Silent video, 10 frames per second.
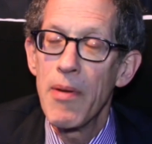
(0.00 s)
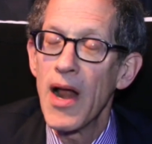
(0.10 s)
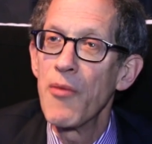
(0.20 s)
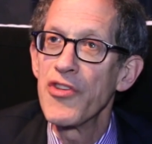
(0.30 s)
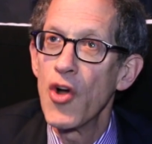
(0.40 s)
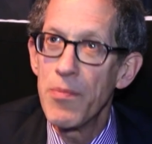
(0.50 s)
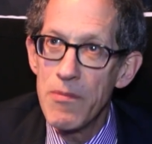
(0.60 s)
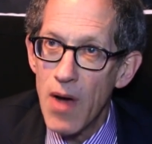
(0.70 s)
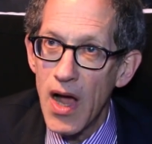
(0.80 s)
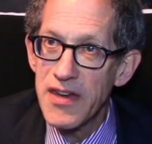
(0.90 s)
but I was
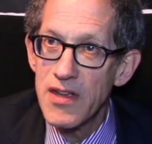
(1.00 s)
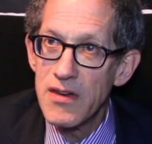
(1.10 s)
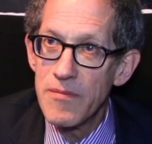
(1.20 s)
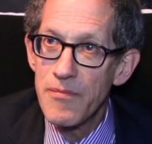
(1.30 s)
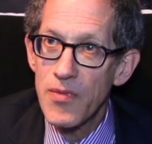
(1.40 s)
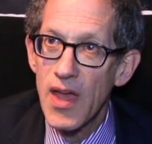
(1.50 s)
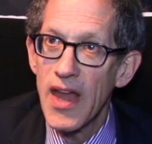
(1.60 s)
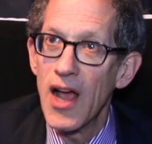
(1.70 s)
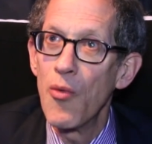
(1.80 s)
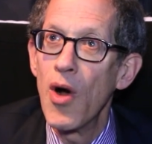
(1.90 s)
open-minded,
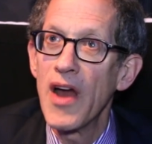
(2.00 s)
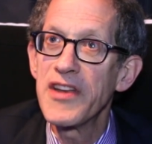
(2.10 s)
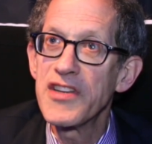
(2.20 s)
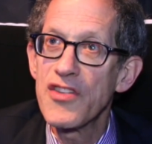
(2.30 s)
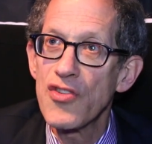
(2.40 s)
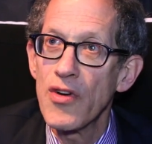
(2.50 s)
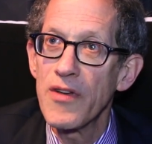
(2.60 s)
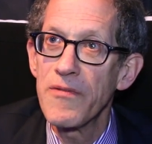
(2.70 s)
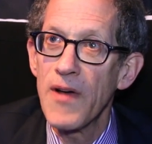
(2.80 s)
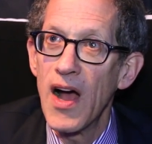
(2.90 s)
and I wanted to sort
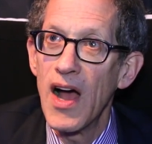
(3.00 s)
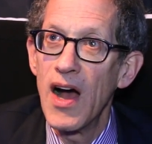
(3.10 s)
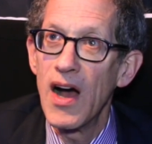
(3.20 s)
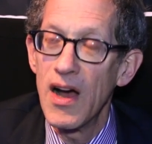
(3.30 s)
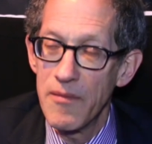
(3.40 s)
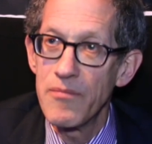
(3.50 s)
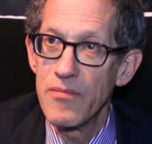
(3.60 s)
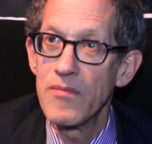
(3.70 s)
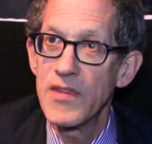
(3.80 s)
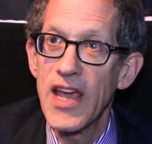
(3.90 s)
of
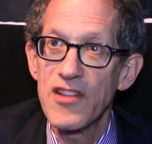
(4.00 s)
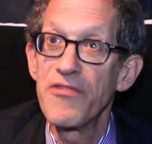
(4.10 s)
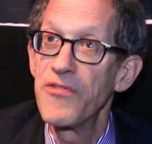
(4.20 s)
take the